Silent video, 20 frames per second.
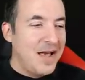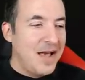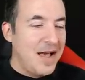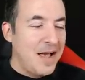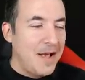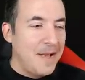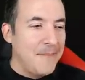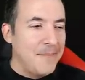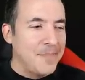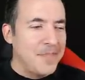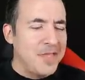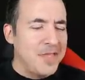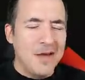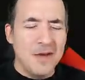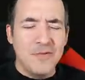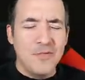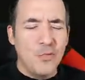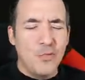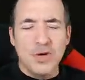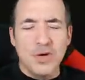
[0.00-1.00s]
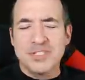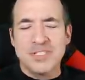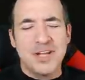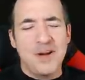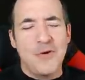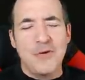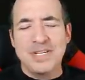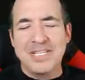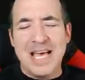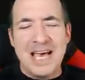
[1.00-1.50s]
Wilson
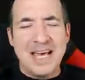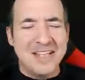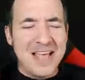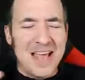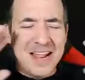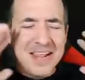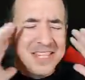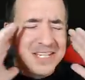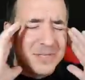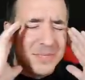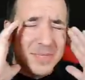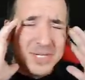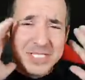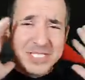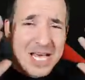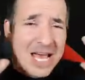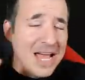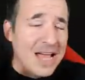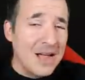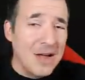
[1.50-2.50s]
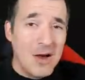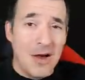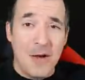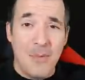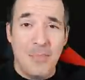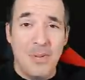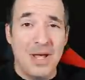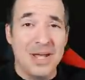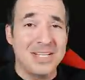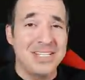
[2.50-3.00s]
always had kind of this messiah
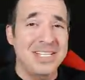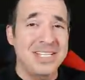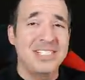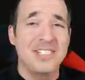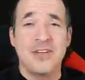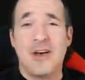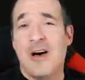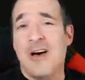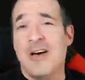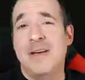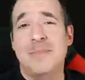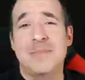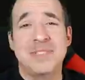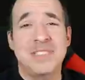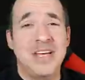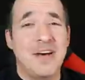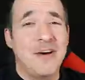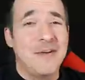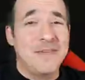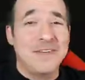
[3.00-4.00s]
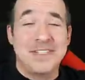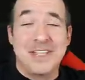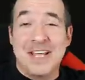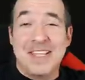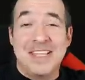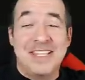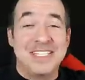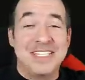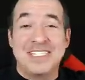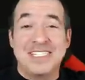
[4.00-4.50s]
complex. He saw himself as like
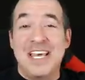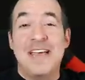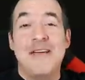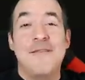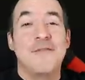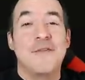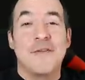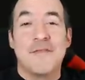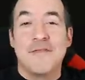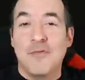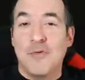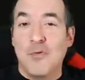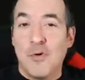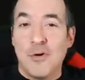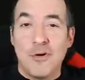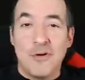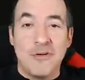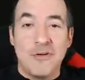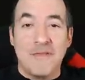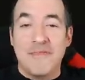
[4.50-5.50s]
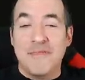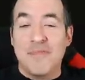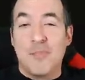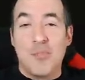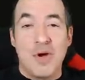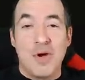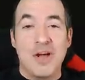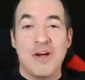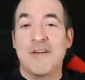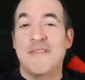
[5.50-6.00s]
the savior of the world, of the
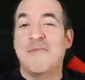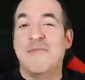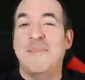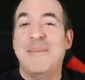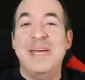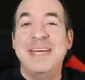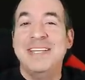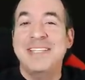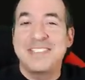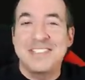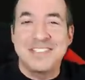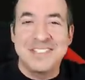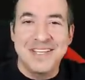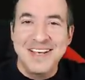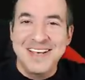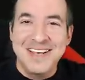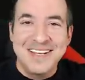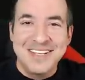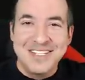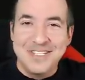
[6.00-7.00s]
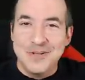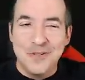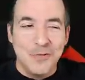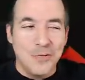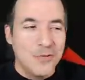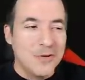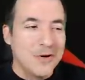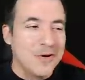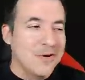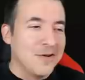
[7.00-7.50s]
bringer of peace to the
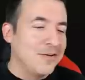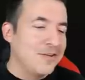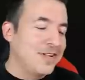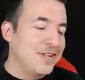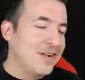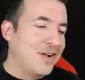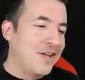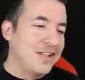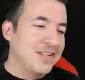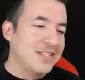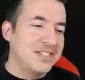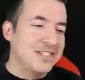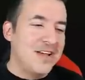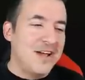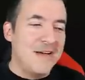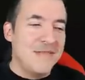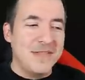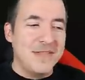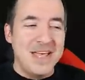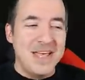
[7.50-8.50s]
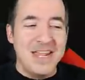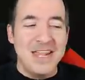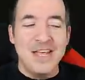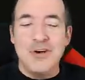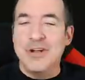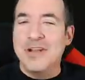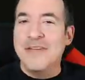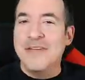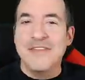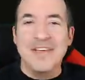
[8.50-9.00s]
world and all this stuff, and then he
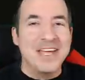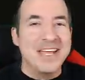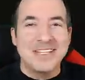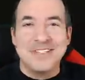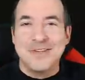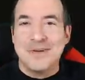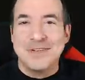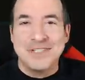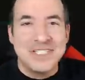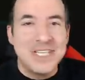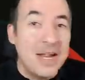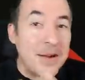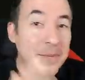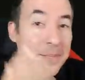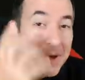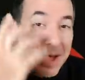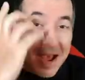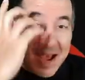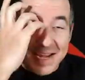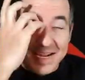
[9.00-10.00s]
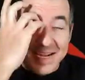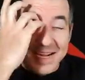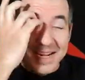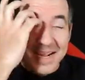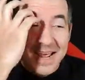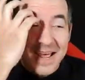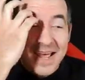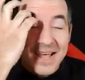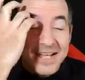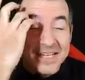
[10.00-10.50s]
couldn't even get his own Senate behind it.
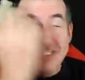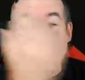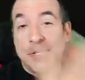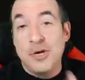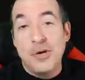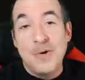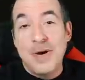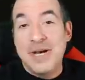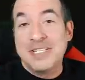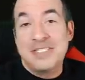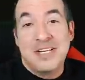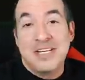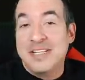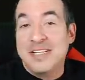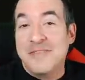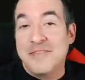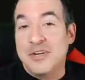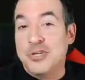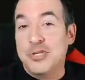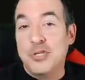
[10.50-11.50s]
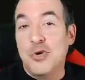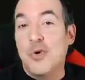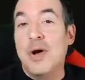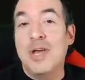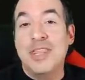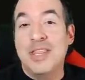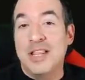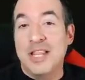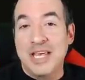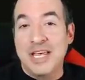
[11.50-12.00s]
And so the US doesn't even
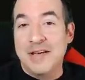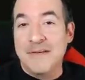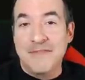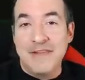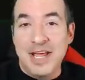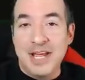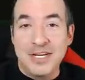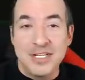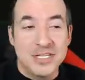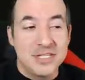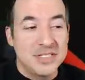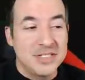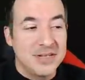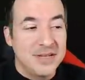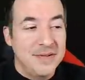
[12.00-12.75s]
join the League of Nations.